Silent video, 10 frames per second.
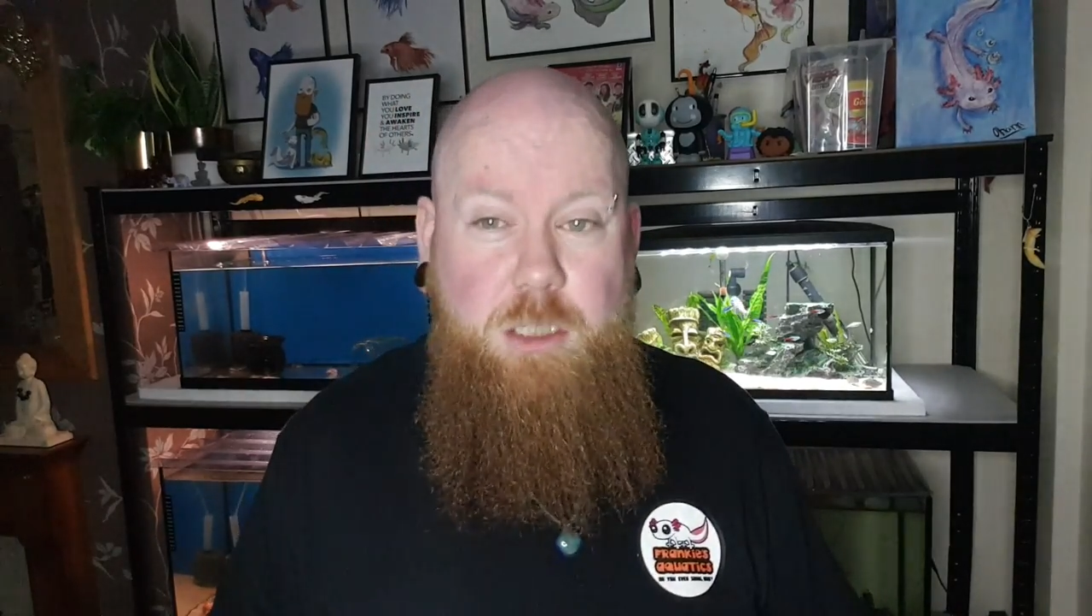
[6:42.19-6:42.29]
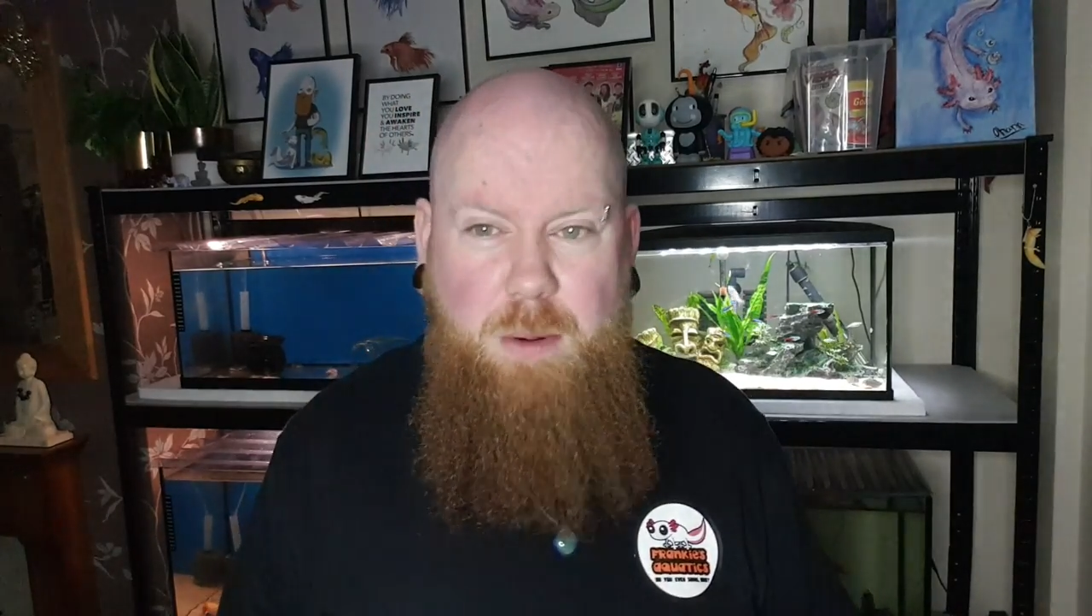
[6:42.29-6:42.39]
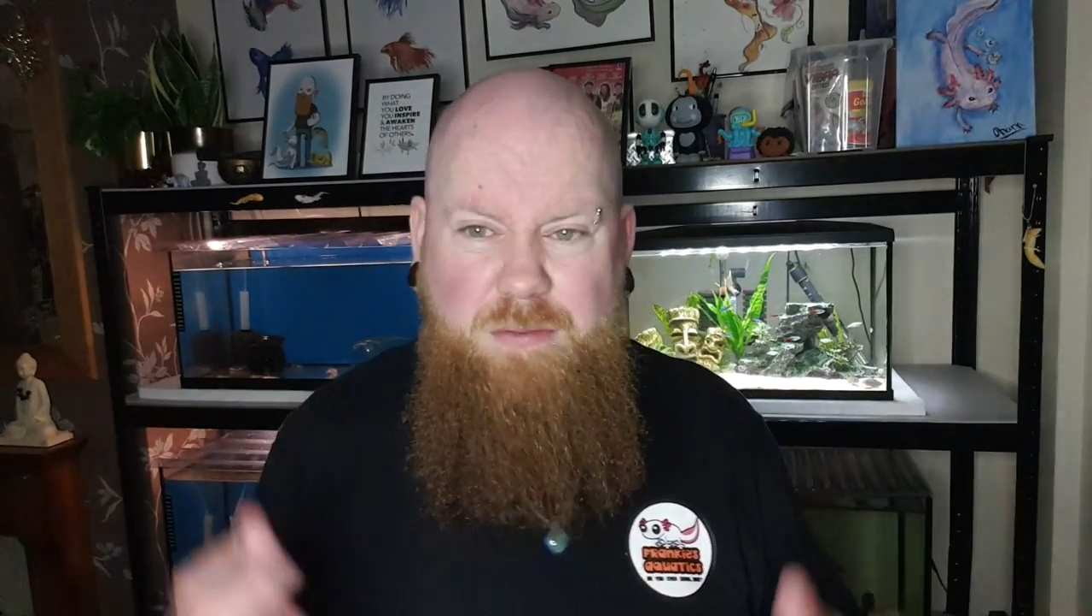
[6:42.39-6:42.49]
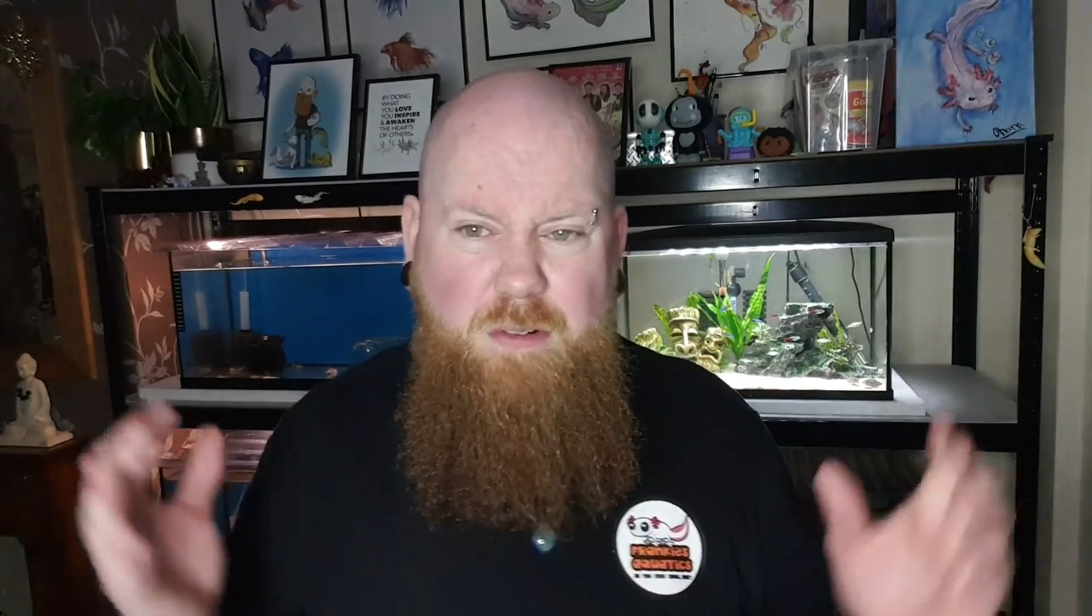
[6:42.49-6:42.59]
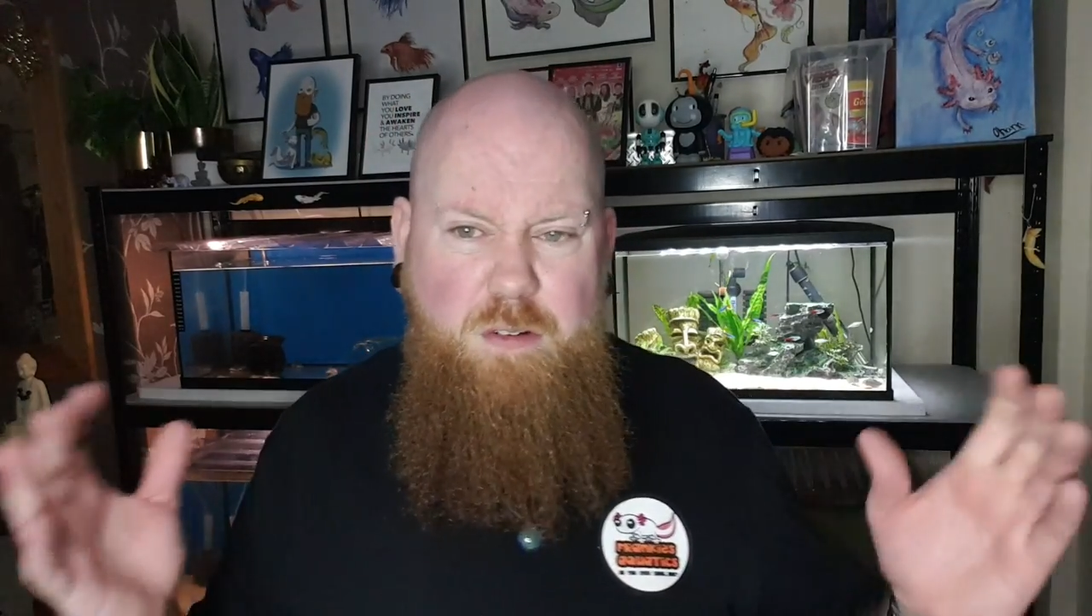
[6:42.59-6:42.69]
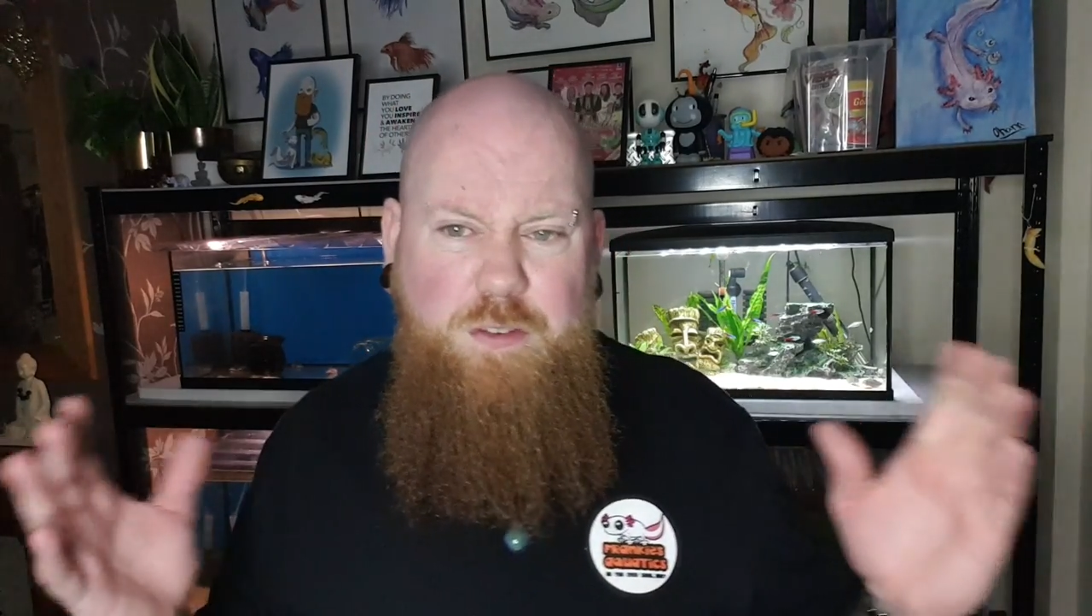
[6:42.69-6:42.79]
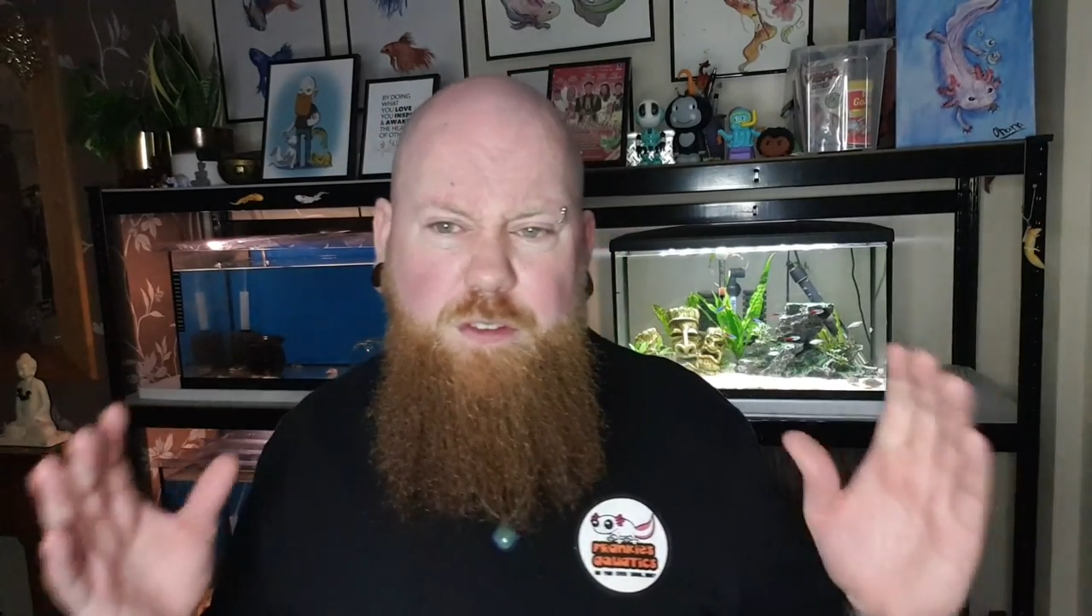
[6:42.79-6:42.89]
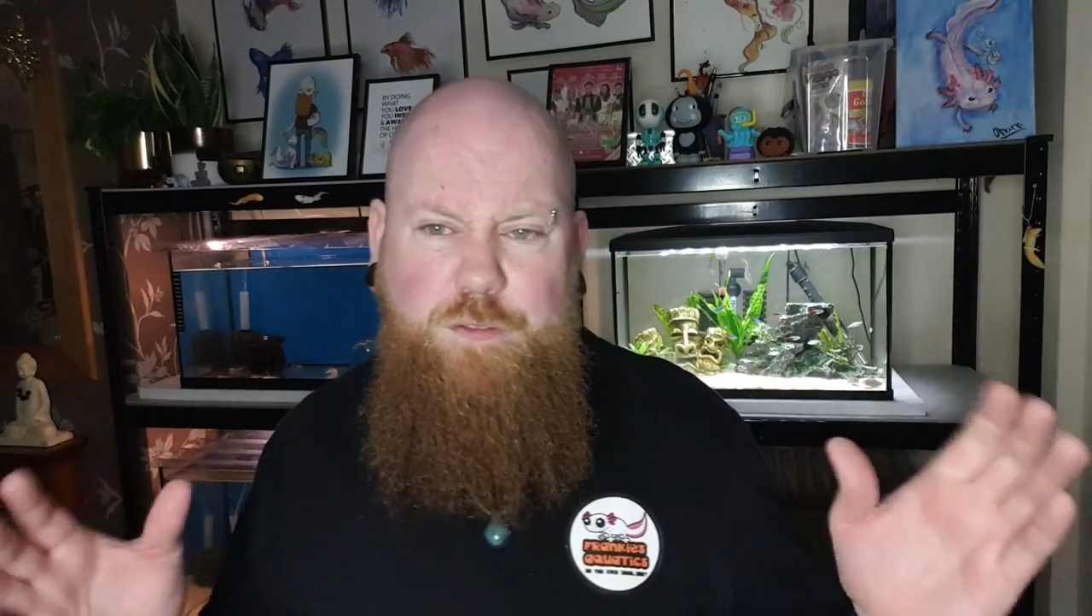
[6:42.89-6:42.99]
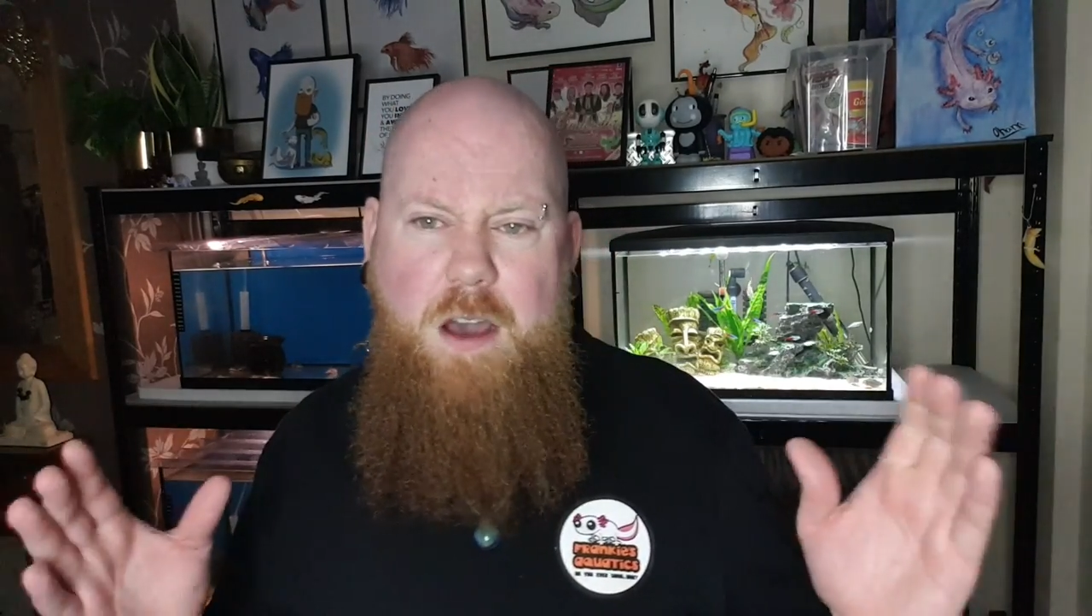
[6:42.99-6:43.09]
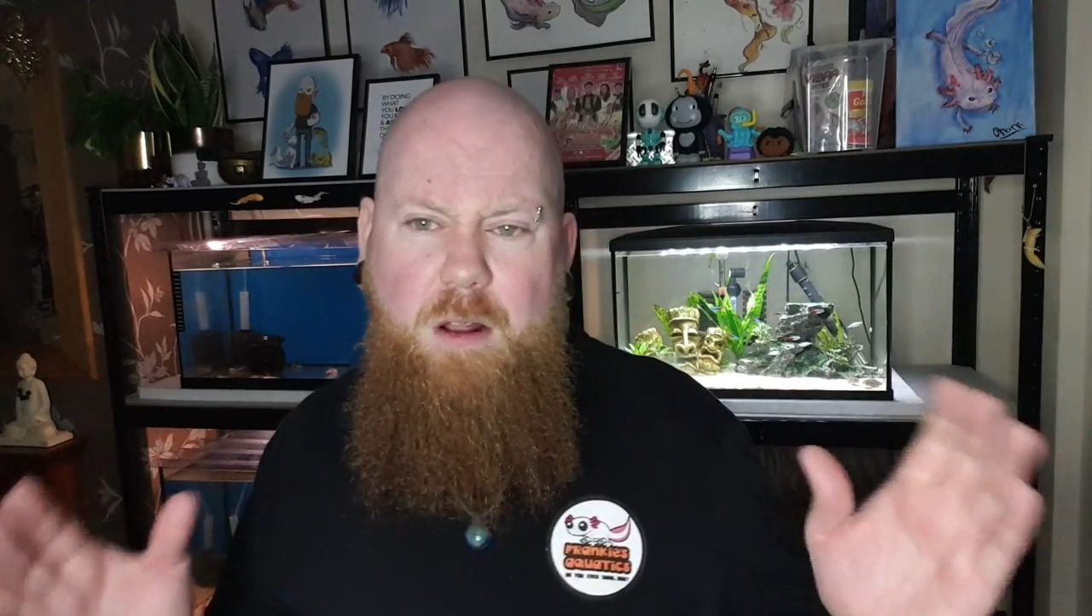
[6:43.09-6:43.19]
But if everything's
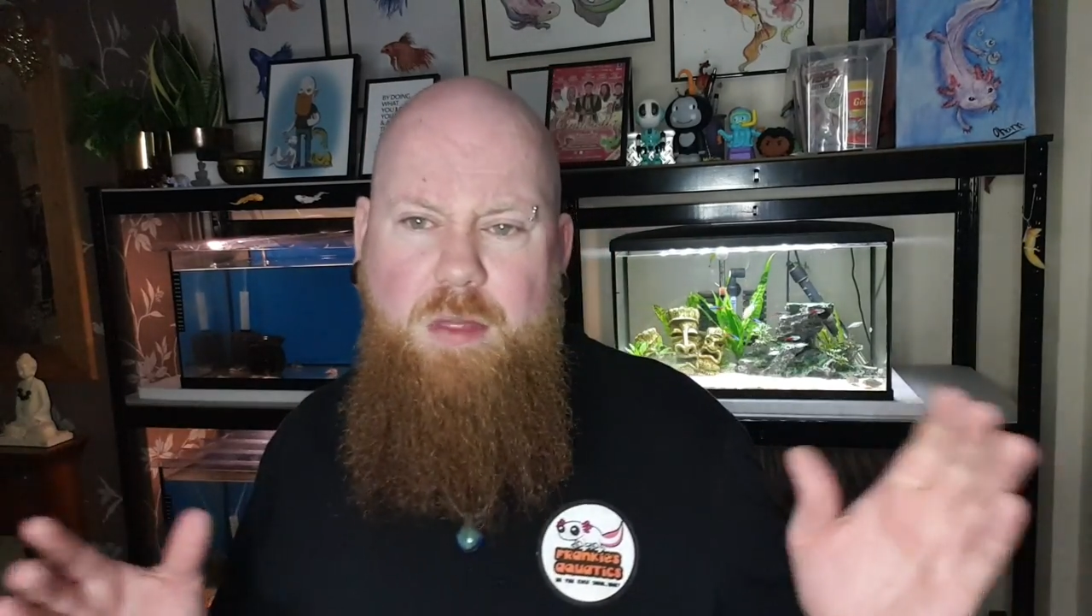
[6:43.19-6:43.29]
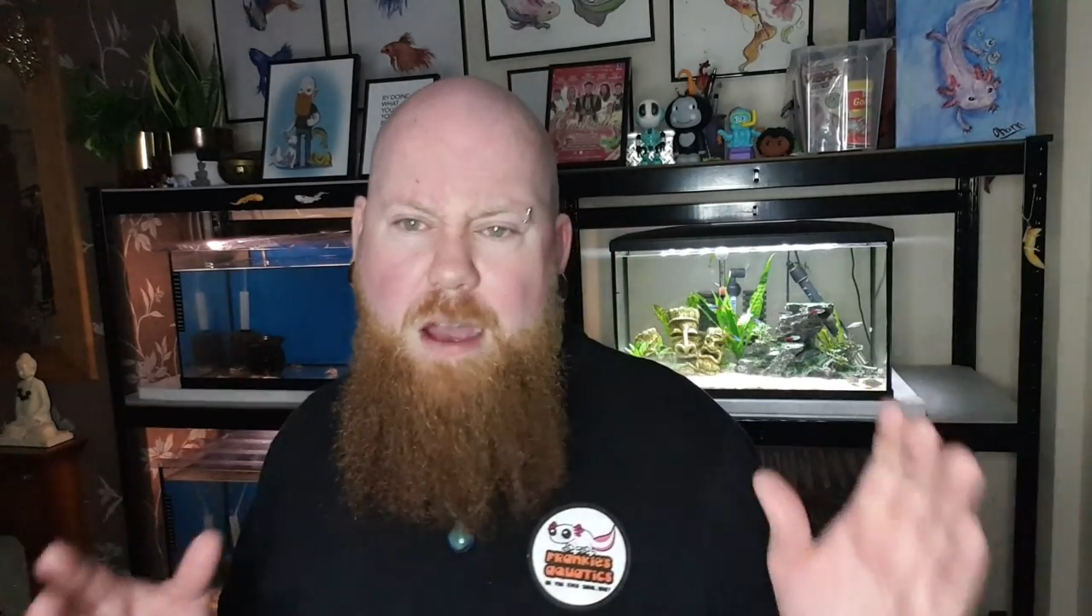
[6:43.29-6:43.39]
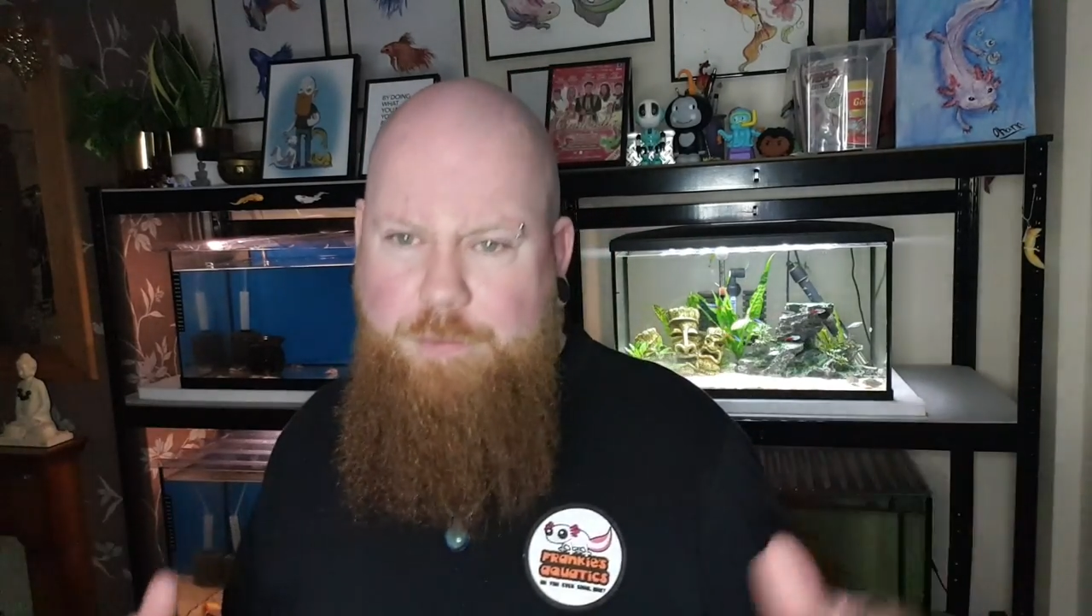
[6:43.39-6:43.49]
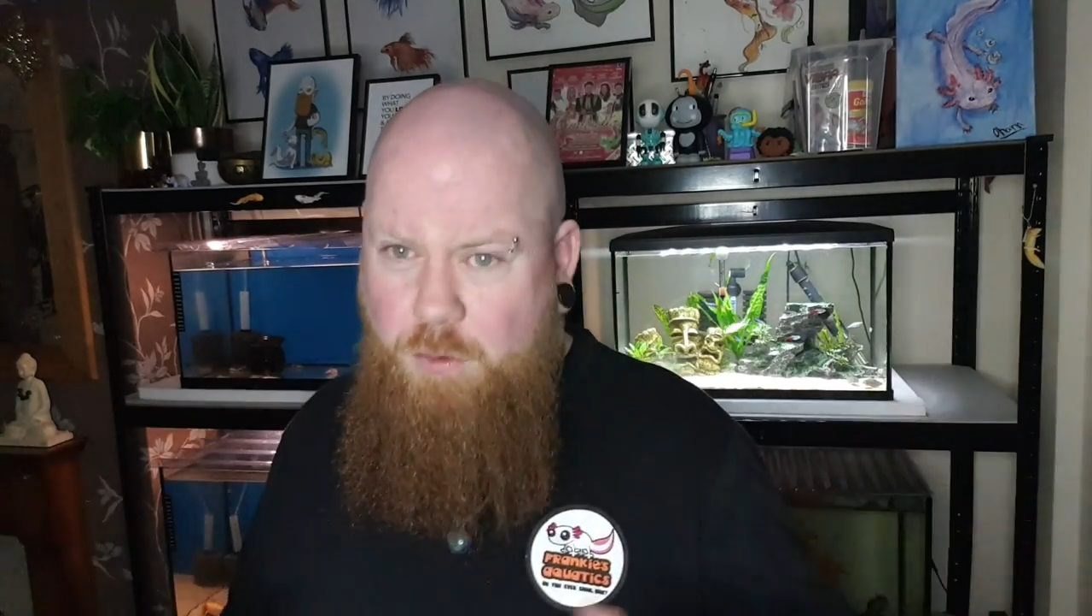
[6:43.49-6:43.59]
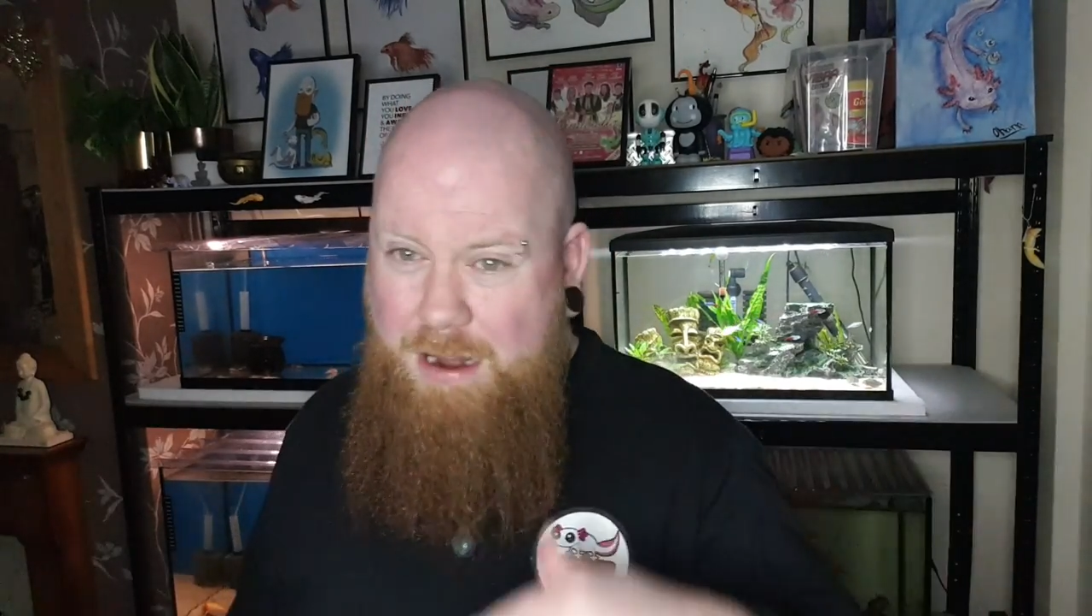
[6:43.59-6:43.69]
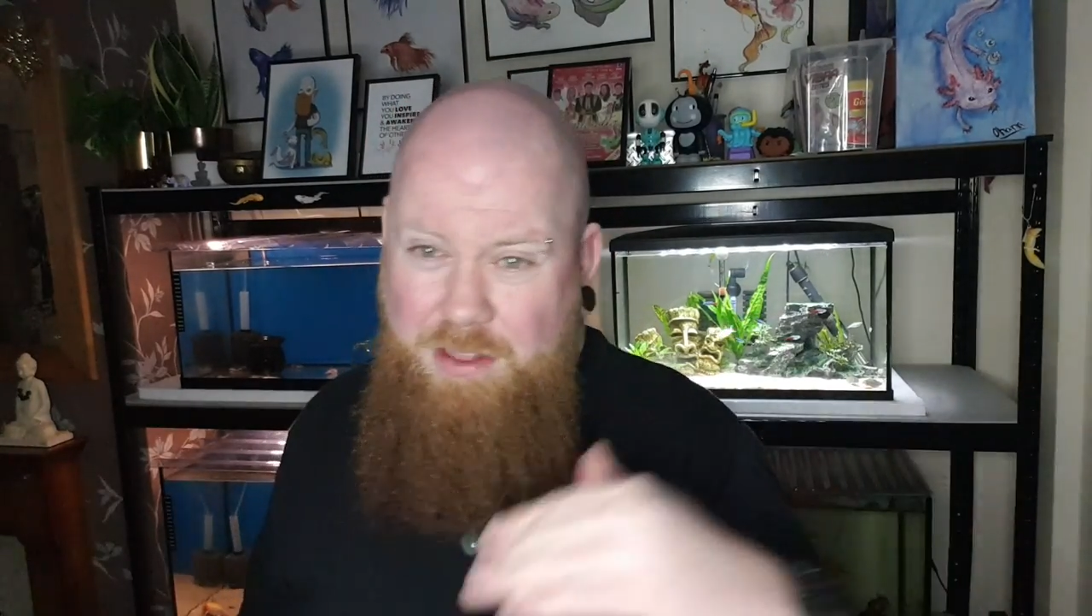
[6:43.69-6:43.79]
fine on that front,